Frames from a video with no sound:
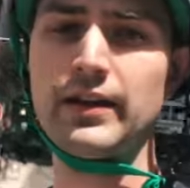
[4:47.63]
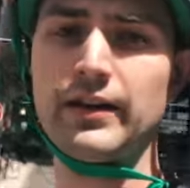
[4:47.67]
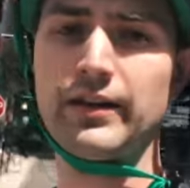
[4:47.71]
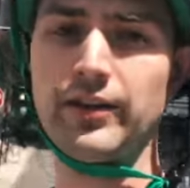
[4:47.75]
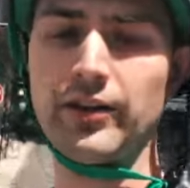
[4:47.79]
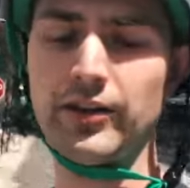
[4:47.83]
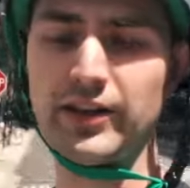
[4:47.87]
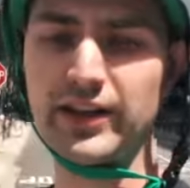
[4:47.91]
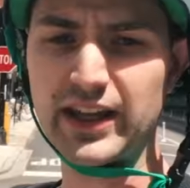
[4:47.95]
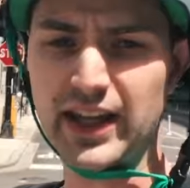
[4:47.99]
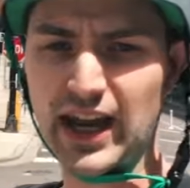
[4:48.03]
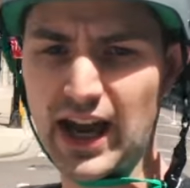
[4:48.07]

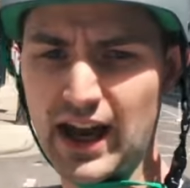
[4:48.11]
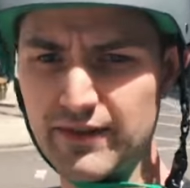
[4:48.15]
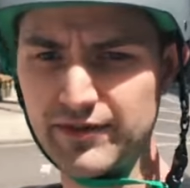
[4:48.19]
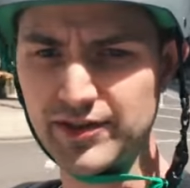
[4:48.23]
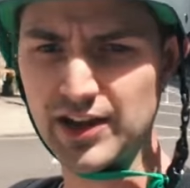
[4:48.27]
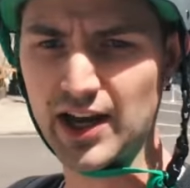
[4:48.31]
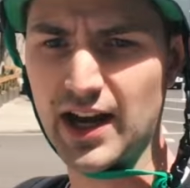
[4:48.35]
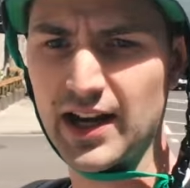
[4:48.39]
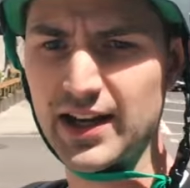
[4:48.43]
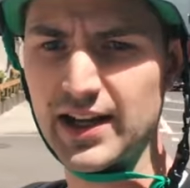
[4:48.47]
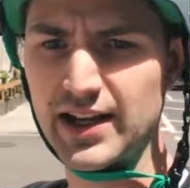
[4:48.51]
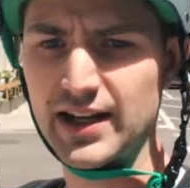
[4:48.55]
The only
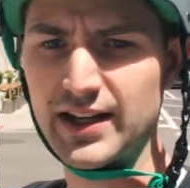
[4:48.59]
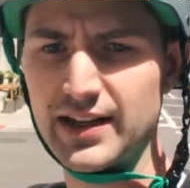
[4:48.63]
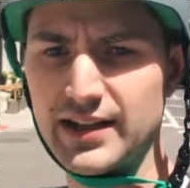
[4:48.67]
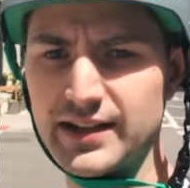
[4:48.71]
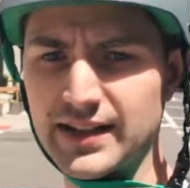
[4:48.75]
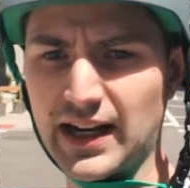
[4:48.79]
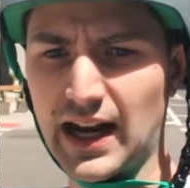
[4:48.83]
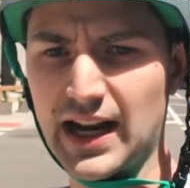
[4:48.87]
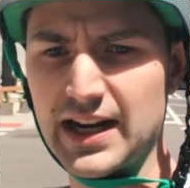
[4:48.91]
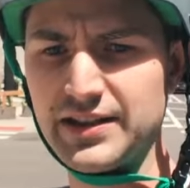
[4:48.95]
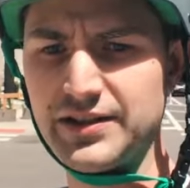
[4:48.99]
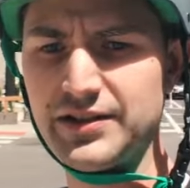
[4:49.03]
caveat
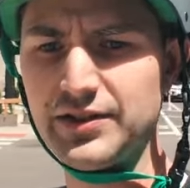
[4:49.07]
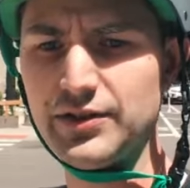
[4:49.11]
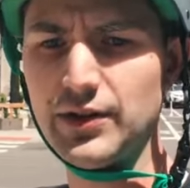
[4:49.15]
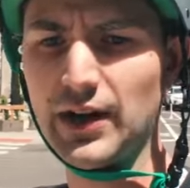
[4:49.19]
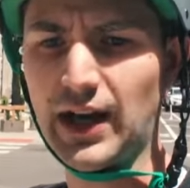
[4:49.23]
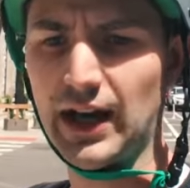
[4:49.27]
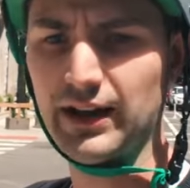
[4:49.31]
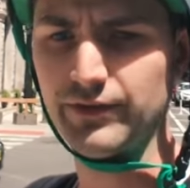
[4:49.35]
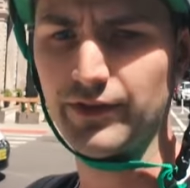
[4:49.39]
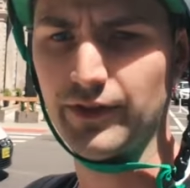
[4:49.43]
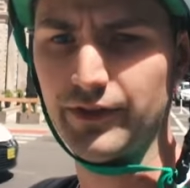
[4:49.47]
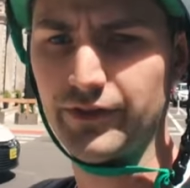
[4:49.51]
is I do
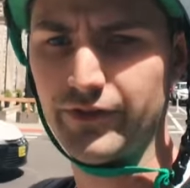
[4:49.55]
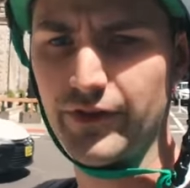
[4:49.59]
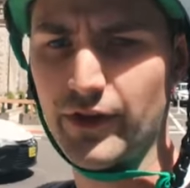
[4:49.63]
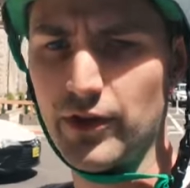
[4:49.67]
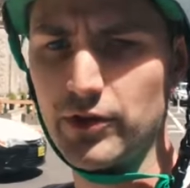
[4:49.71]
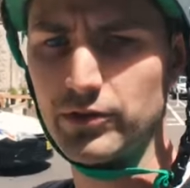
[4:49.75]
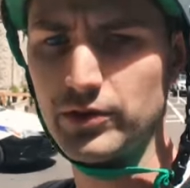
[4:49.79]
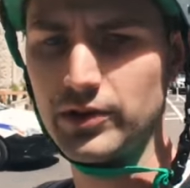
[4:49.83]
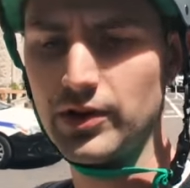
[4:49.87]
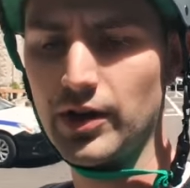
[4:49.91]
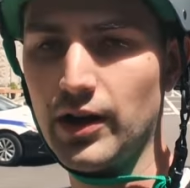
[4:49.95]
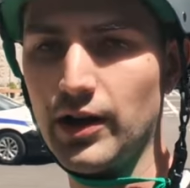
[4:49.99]
have a
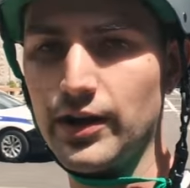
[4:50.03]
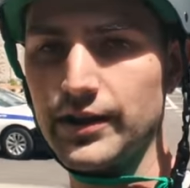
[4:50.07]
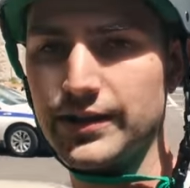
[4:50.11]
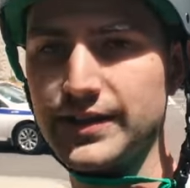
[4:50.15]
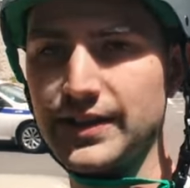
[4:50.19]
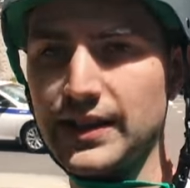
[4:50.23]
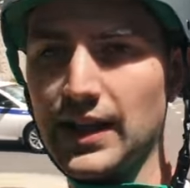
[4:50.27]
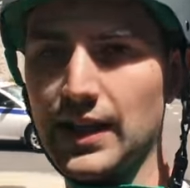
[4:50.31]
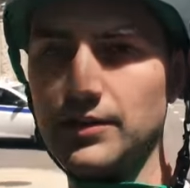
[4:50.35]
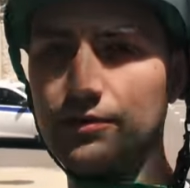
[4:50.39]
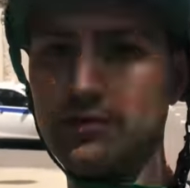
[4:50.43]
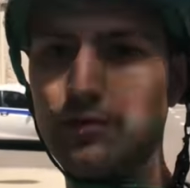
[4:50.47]
phone call
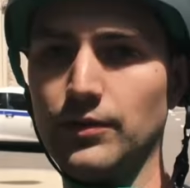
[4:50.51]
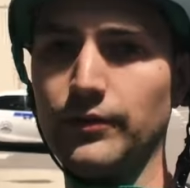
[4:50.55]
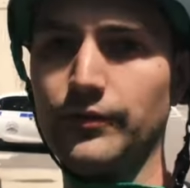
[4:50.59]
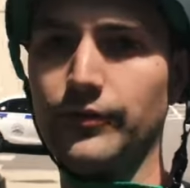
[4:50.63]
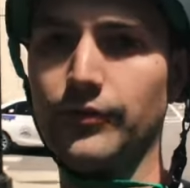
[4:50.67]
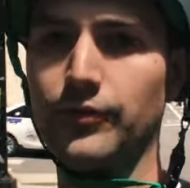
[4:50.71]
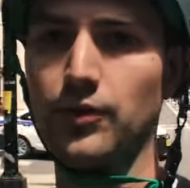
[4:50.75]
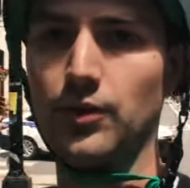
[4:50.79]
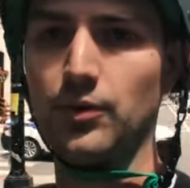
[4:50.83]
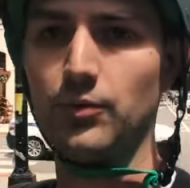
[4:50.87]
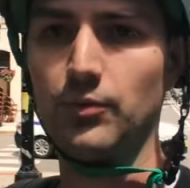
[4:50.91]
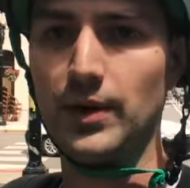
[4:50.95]
scheduled
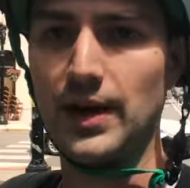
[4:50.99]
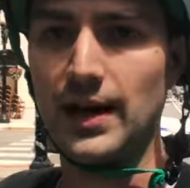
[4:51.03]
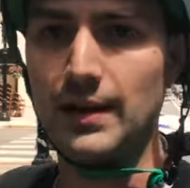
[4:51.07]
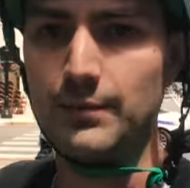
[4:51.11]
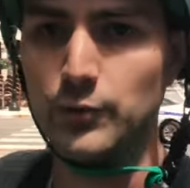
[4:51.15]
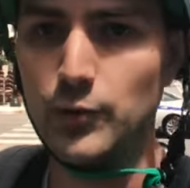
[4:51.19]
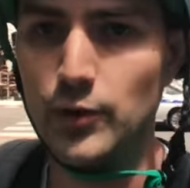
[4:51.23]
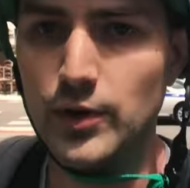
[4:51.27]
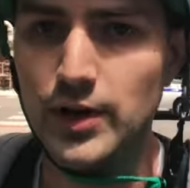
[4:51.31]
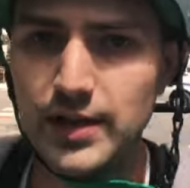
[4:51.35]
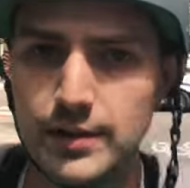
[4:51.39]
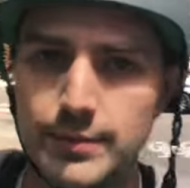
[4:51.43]
for when
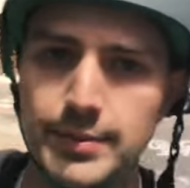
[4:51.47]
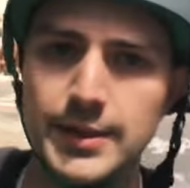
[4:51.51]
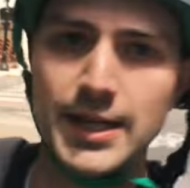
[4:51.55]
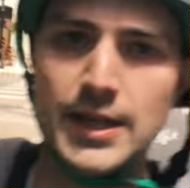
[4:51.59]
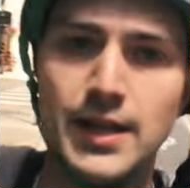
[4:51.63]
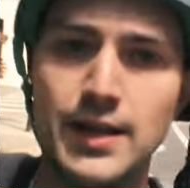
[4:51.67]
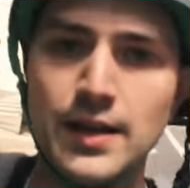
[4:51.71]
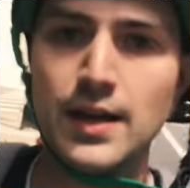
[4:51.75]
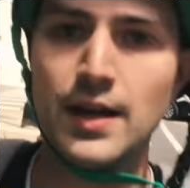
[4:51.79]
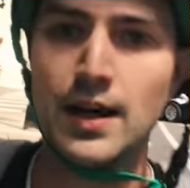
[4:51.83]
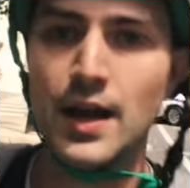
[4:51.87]
I'm going to be